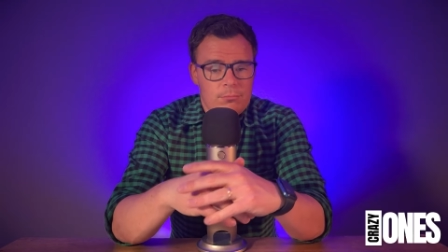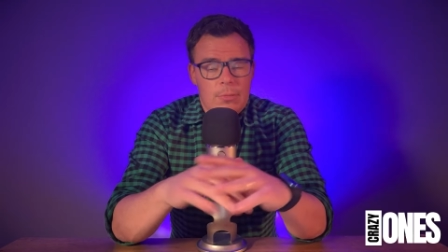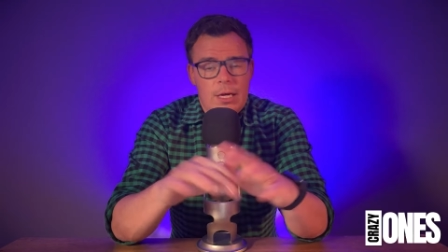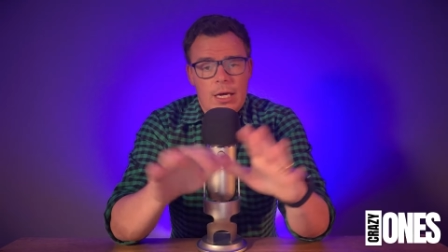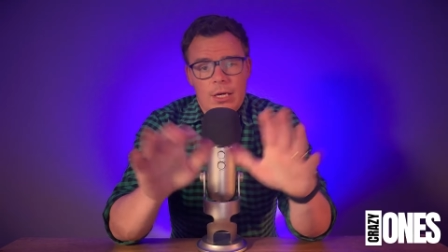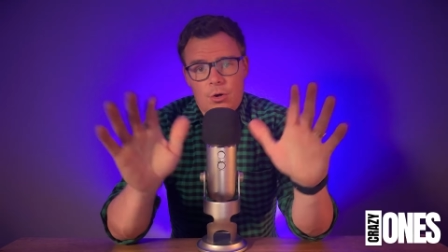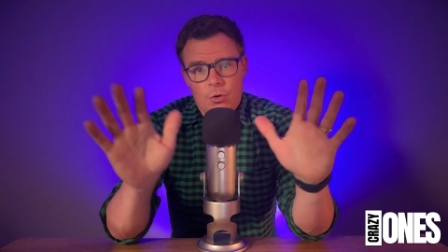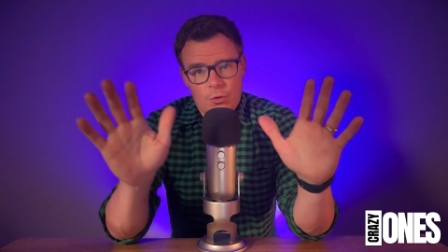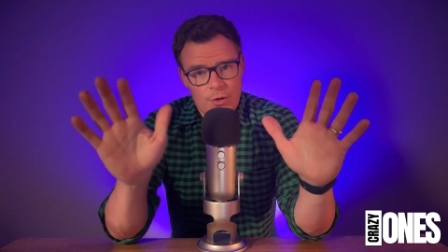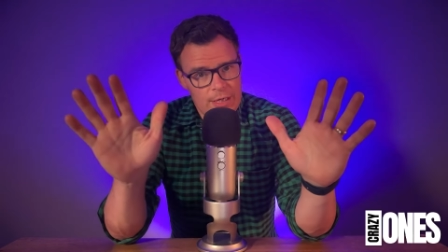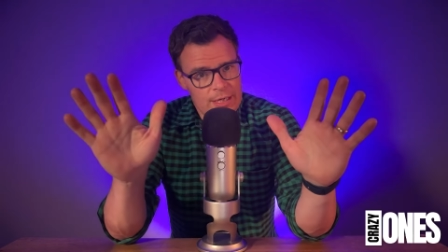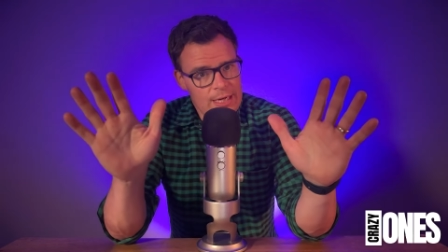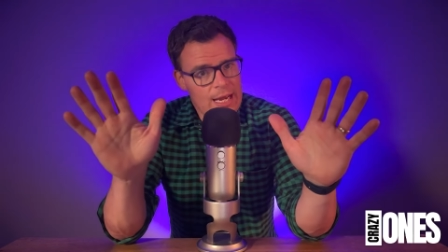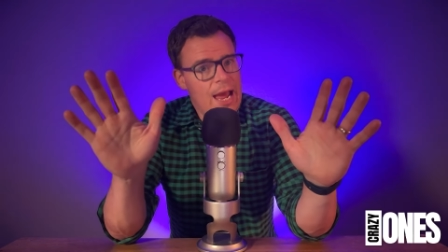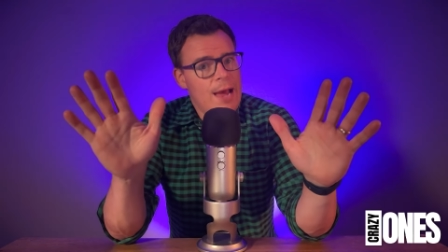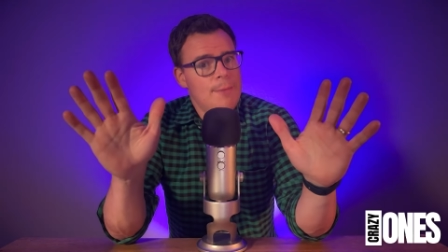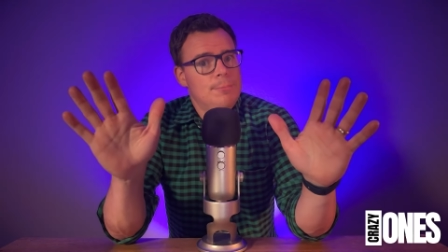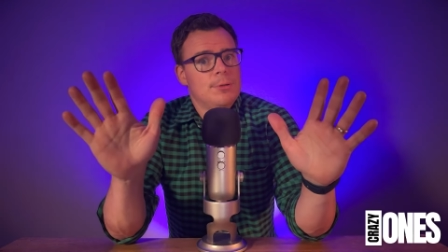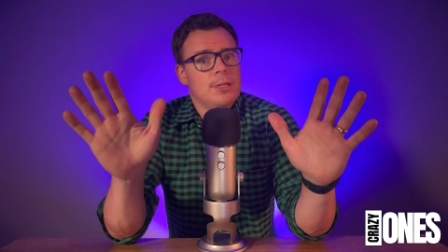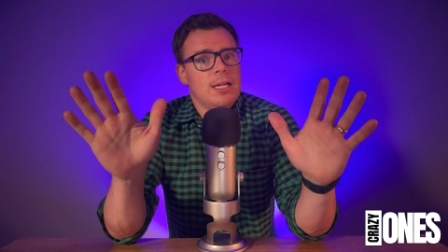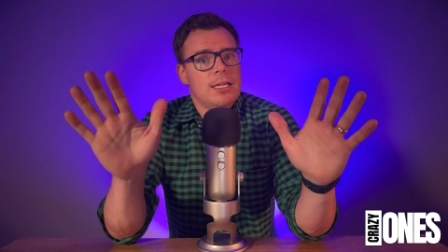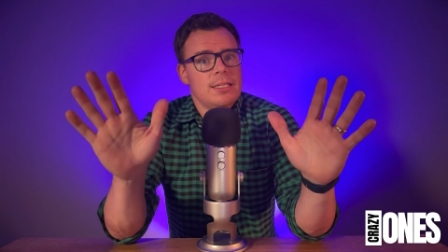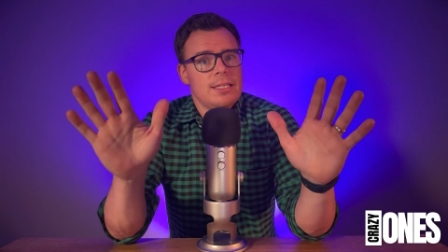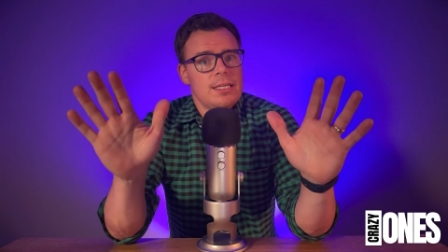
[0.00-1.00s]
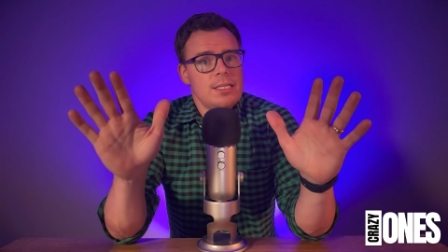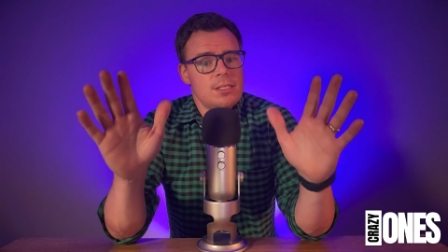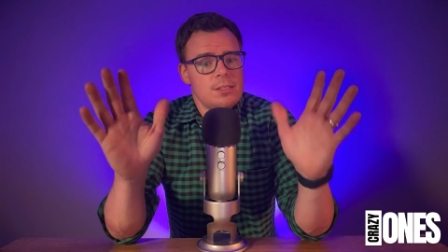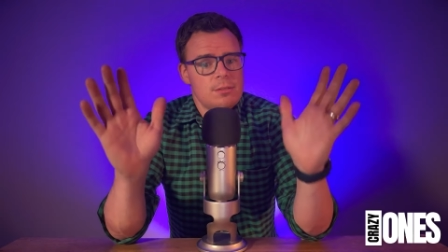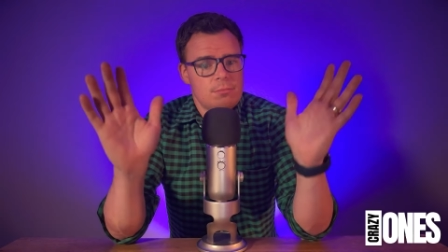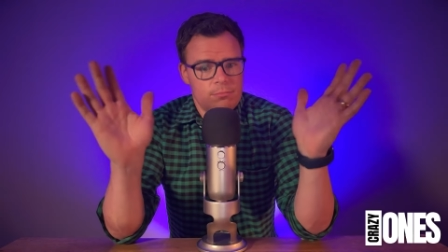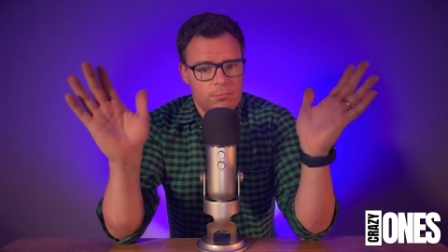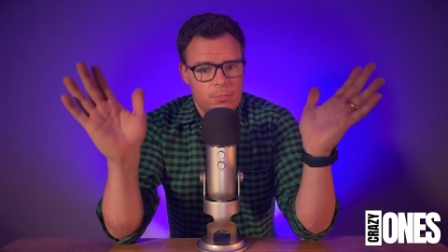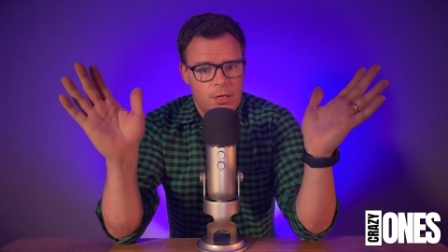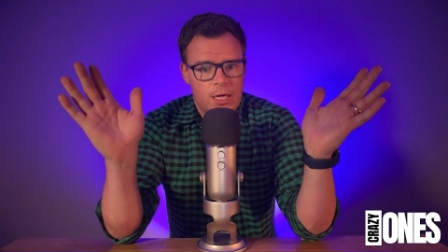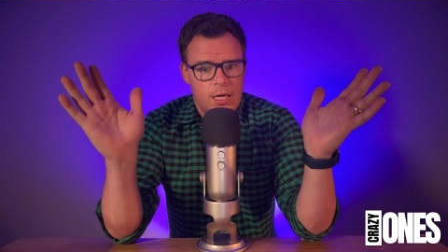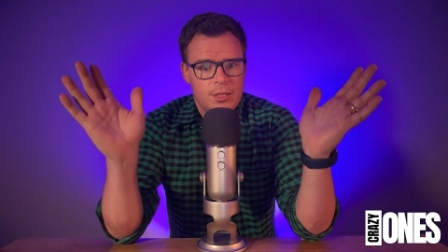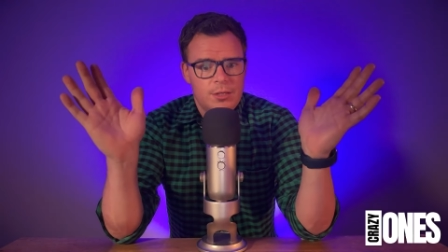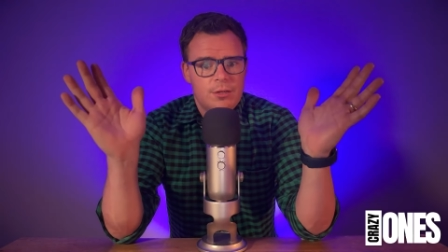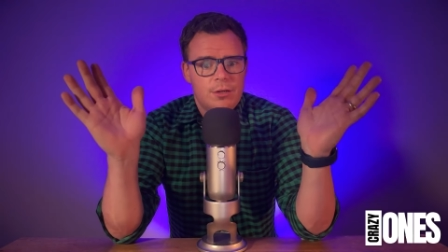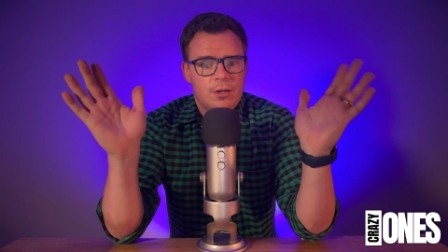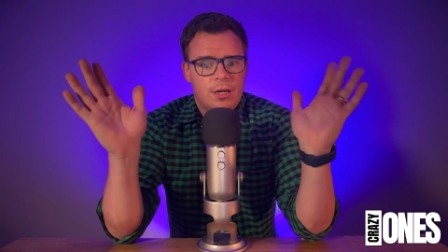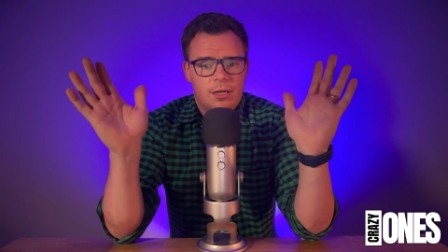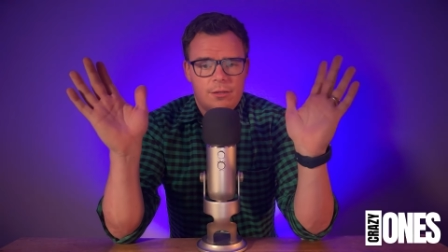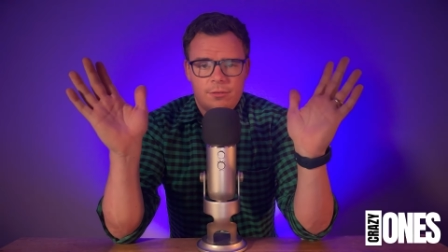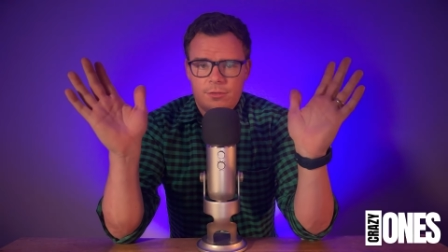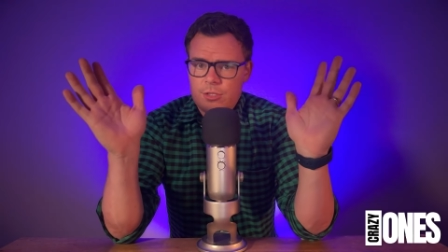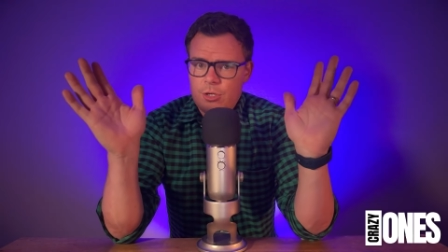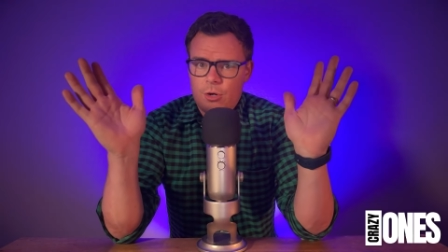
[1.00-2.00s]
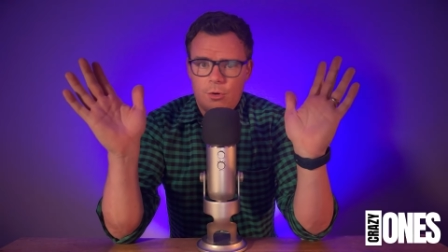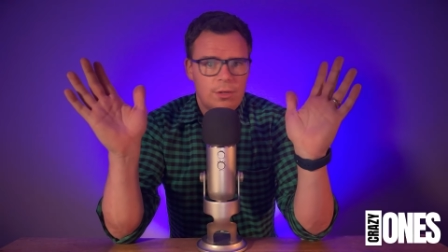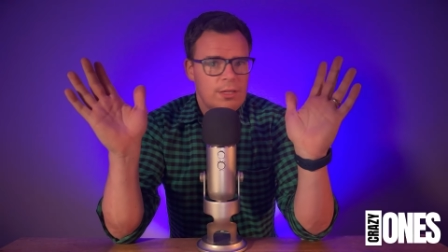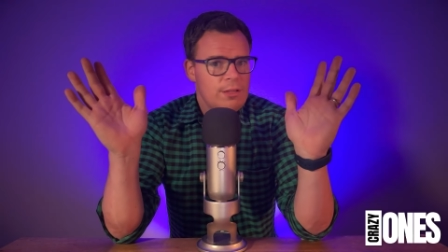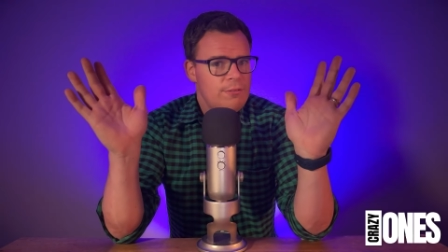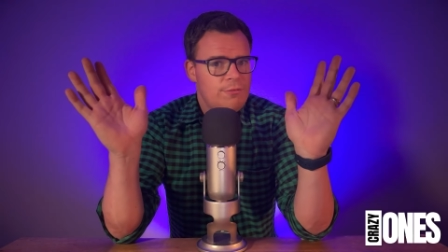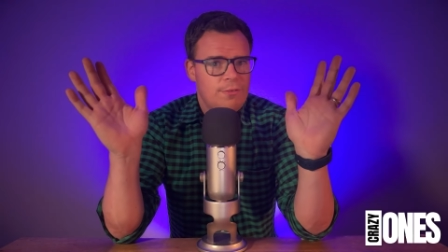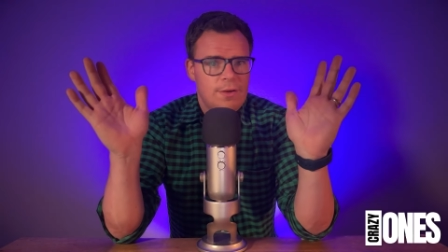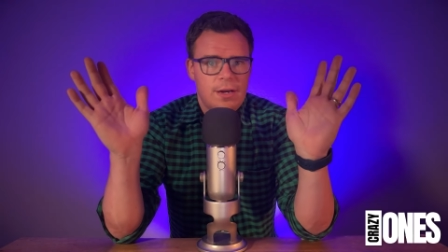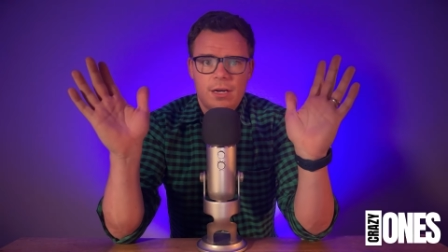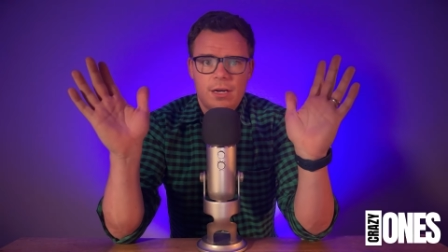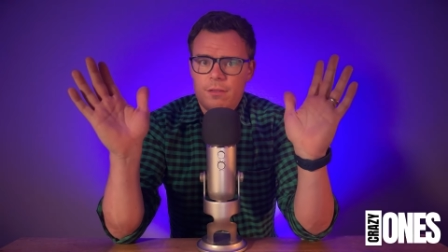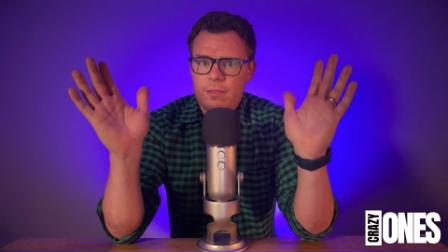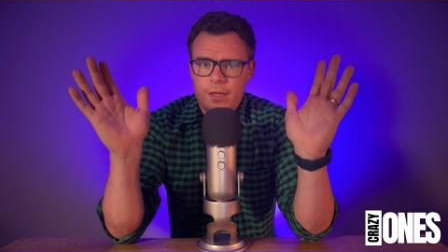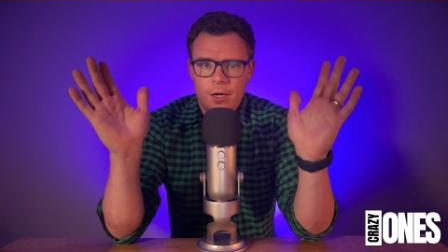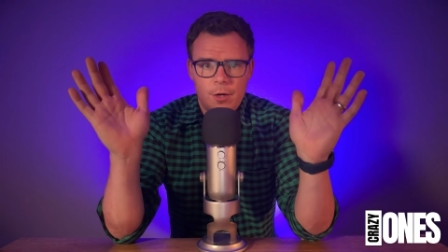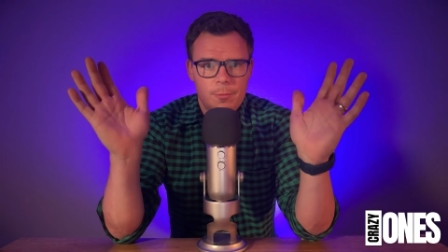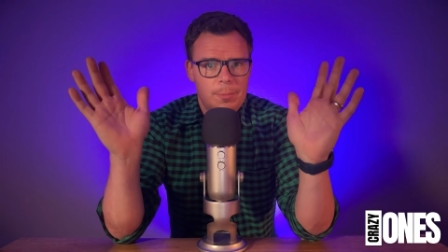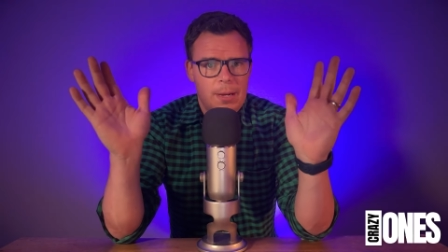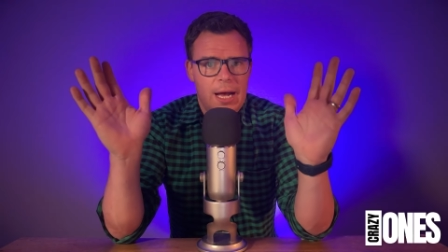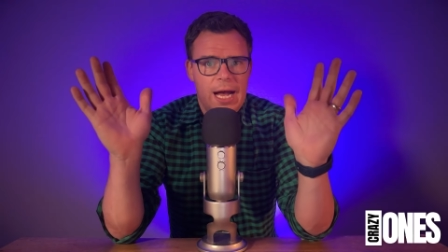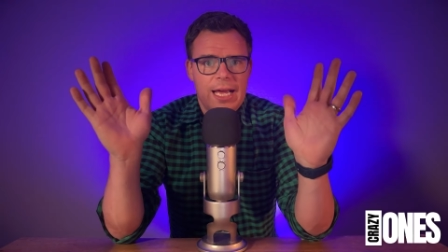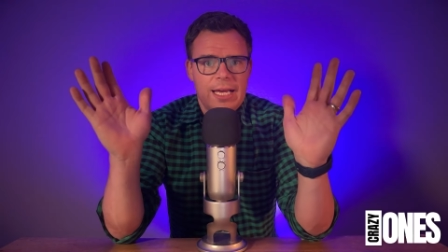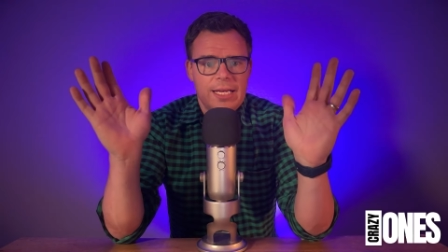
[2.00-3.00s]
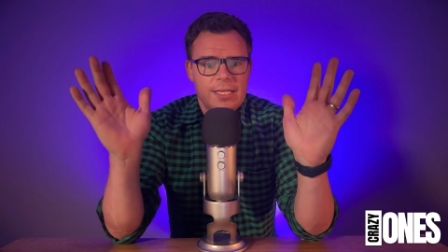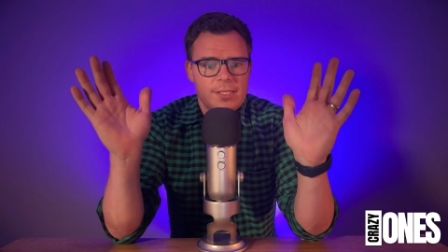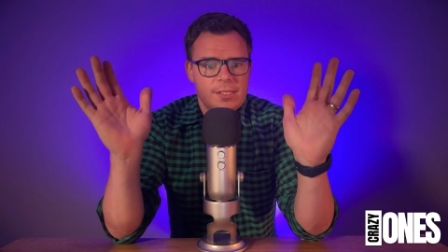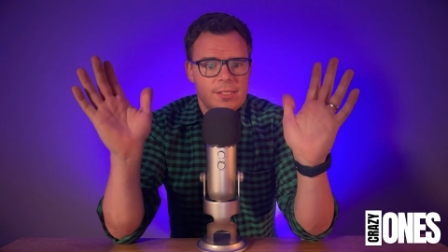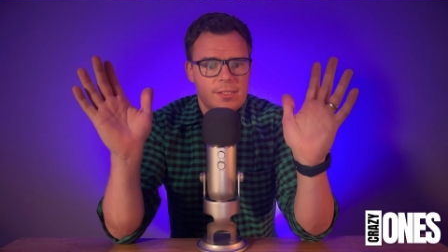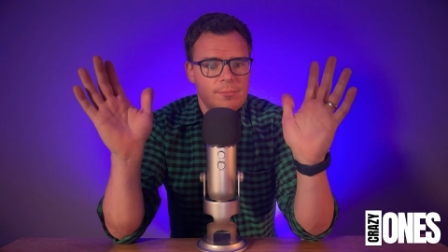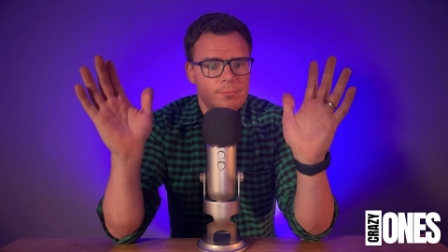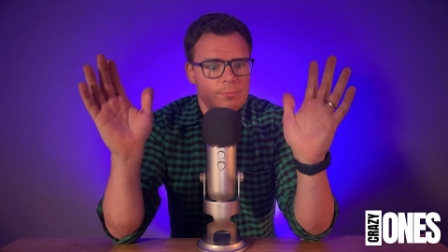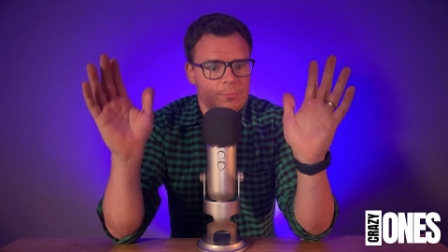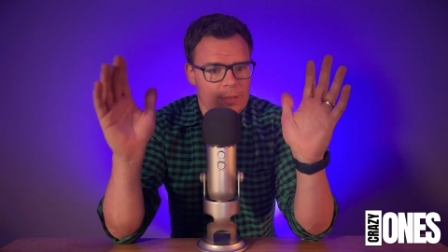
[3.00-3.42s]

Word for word: according to Apple at least, under un, totally fair, they're biased,